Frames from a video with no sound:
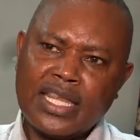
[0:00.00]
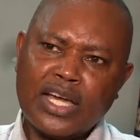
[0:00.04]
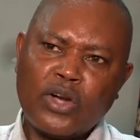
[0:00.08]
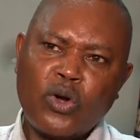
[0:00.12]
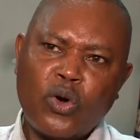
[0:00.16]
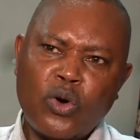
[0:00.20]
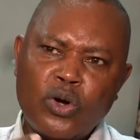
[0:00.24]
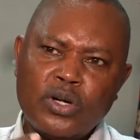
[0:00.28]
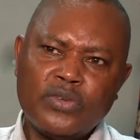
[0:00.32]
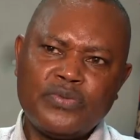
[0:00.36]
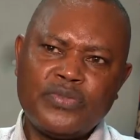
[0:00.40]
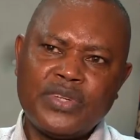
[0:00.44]
The
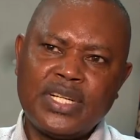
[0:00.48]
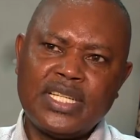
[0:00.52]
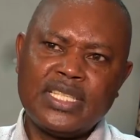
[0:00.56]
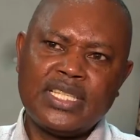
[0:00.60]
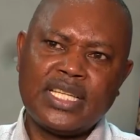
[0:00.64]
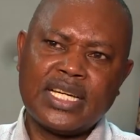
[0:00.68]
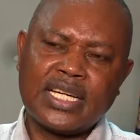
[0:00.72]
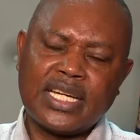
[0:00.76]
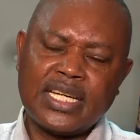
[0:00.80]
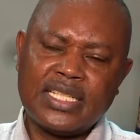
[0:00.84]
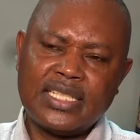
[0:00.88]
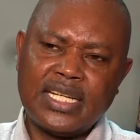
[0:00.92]
confidence
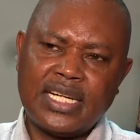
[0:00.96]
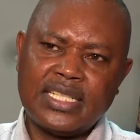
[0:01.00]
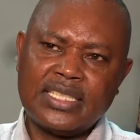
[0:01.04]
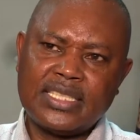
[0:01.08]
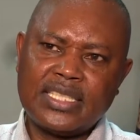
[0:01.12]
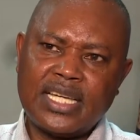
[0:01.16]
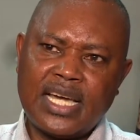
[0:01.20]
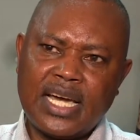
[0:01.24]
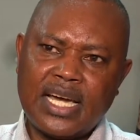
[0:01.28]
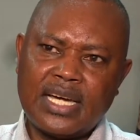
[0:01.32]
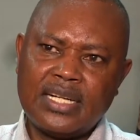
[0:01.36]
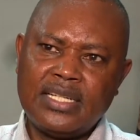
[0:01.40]
the
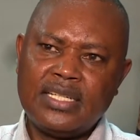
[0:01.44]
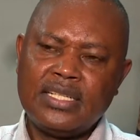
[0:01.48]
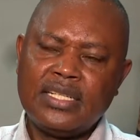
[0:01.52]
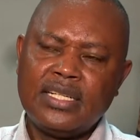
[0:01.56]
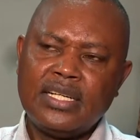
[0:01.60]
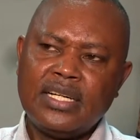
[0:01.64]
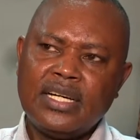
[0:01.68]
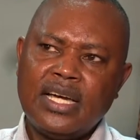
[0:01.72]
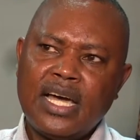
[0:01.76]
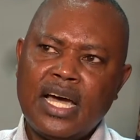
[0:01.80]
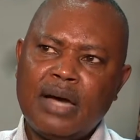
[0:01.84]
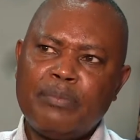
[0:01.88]
Kenyans had
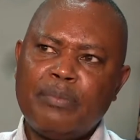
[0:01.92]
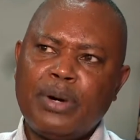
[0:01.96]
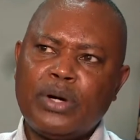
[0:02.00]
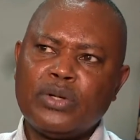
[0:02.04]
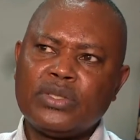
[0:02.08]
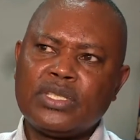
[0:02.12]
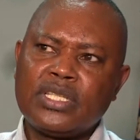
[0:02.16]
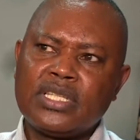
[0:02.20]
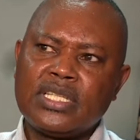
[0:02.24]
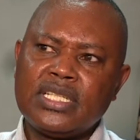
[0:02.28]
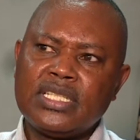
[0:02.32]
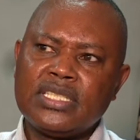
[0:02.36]

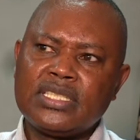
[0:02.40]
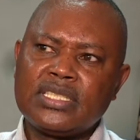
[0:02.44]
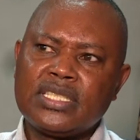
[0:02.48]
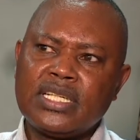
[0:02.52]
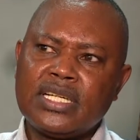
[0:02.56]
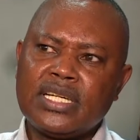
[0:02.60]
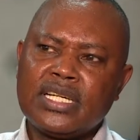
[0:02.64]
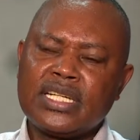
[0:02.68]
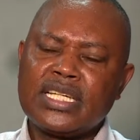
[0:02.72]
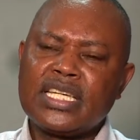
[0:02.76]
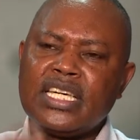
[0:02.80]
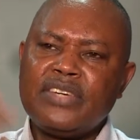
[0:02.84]
about this
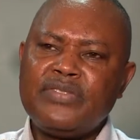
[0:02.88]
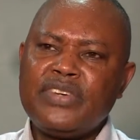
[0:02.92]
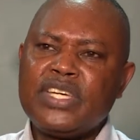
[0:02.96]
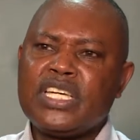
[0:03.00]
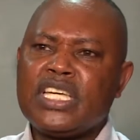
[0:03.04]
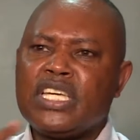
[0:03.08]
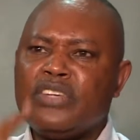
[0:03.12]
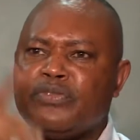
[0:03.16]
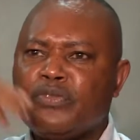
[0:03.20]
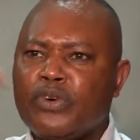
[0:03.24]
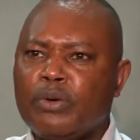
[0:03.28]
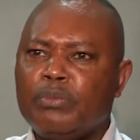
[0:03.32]

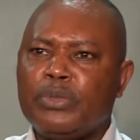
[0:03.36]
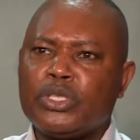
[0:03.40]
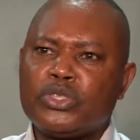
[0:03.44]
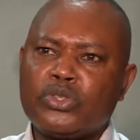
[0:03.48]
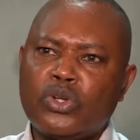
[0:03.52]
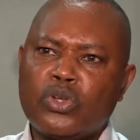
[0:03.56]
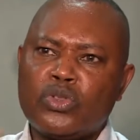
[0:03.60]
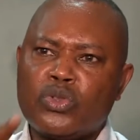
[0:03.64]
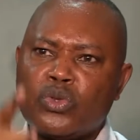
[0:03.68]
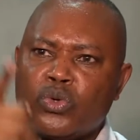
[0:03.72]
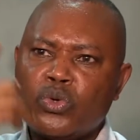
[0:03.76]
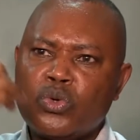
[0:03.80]
giving
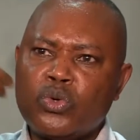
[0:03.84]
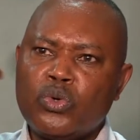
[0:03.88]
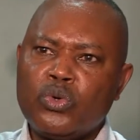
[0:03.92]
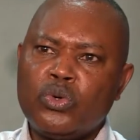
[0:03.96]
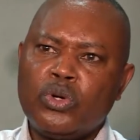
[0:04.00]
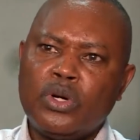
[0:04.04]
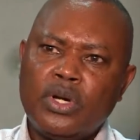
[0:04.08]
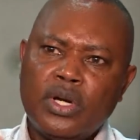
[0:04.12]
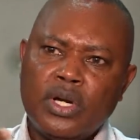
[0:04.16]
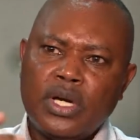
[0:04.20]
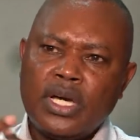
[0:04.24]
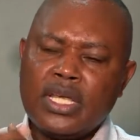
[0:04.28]
information through
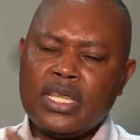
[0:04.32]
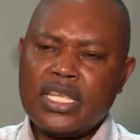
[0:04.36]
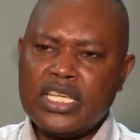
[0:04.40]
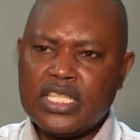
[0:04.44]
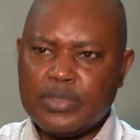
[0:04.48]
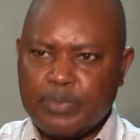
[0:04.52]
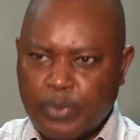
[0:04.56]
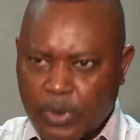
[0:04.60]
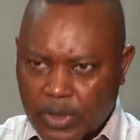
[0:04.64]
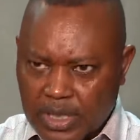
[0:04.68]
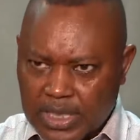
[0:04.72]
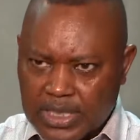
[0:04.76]

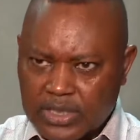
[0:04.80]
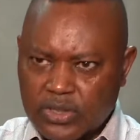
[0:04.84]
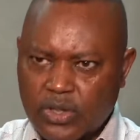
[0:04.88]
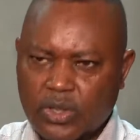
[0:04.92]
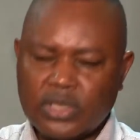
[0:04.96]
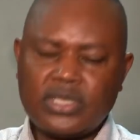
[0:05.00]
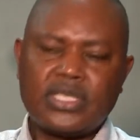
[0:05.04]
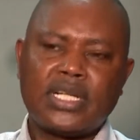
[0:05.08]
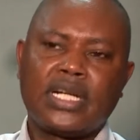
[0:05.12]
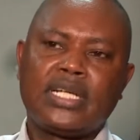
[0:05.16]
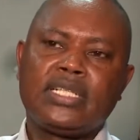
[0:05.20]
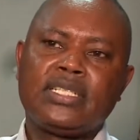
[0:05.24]
this police
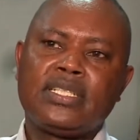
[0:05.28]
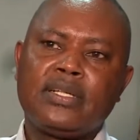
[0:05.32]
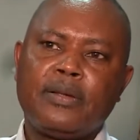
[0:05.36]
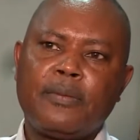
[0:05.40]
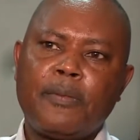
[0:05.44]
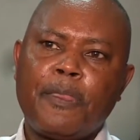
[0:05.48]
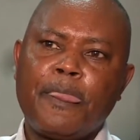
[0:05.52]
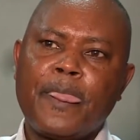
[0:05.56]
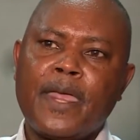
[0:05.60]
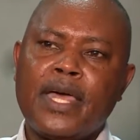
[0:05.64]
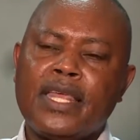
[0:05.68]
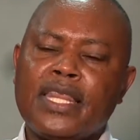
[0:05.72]
hotline.
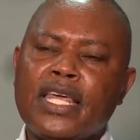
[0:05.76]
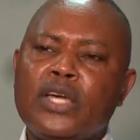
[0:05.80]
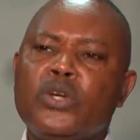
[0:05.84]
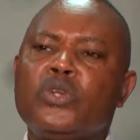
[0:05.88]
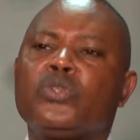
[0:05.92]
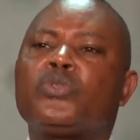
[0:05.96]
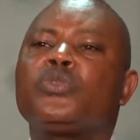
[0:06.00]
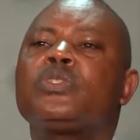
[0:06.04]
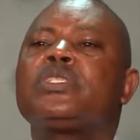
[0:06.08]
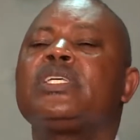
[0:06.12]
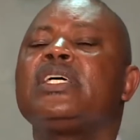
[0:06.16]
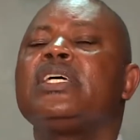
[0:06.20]
They
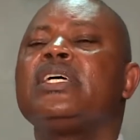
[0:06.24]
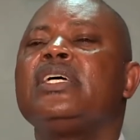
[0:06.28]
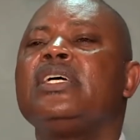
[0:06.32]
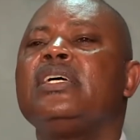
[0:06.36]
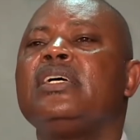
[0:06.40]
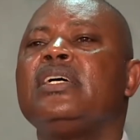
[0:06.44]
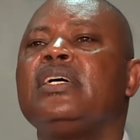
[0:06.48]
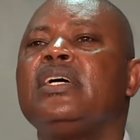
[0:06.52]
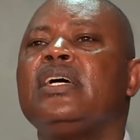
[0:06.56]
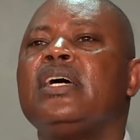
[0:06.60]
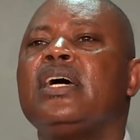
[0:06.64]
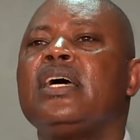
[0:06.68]
used to say
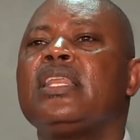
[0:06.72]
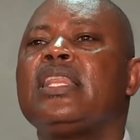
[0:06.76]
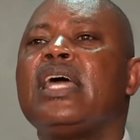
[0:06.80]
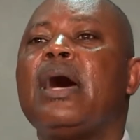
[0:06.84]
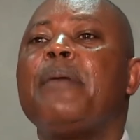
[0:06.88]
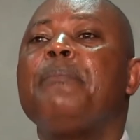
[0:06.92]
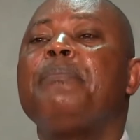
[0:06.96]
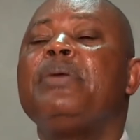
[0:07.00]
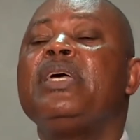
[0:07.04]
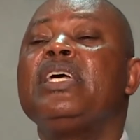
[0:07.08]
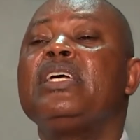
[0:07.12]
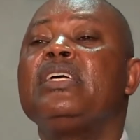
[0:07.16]
they
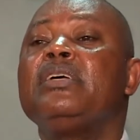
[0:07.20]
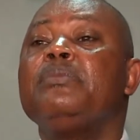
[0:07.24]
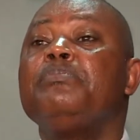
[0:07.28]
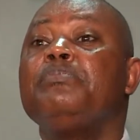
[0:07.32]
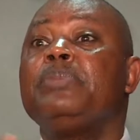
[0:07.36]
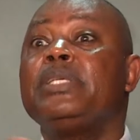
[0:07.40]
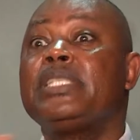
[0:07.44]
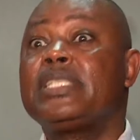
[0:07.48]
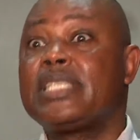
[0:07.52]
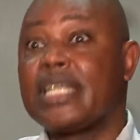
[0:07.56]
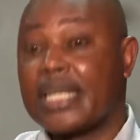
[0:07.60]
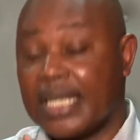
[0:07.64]
are being
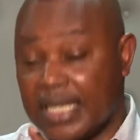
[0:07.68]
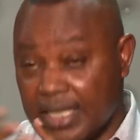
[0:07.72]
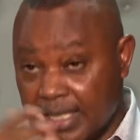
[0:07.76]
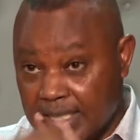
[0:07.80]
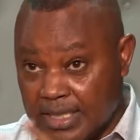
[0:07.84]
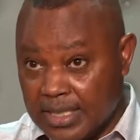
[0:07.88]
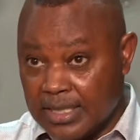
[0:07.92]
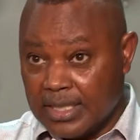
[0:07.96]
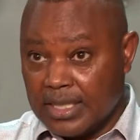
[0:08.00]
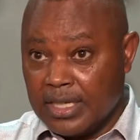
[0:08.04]
betrayed.